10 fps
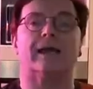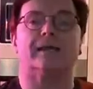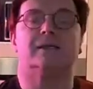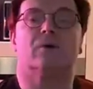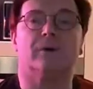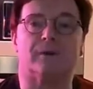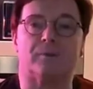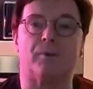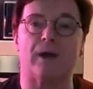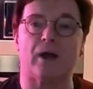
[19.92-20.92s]
so we're at the
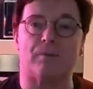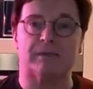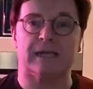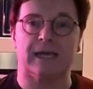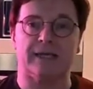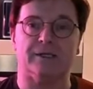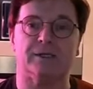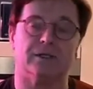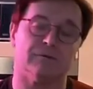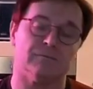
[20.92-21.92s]
pre-hop stage.
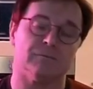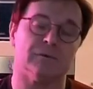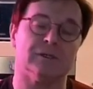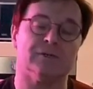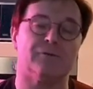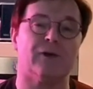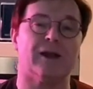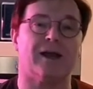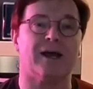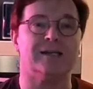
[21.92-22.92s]
You've
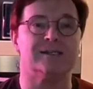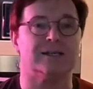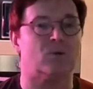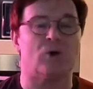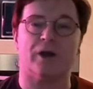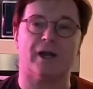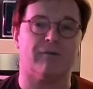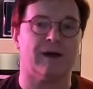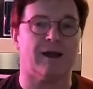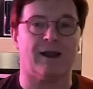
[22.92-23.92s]
realised that walking
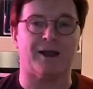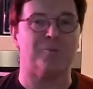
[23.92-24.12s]
around like a